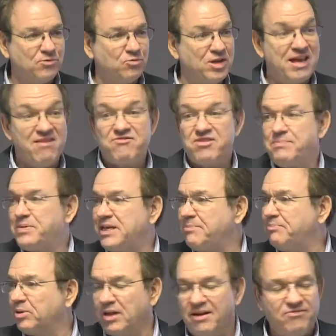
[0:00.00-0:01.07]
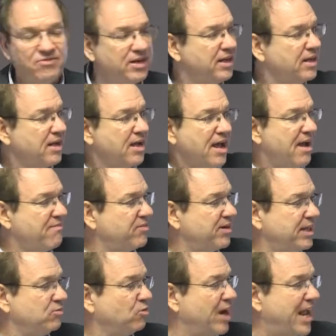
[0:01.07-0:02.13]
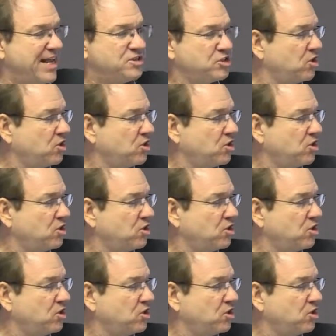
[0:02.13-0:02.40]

with every people, every race,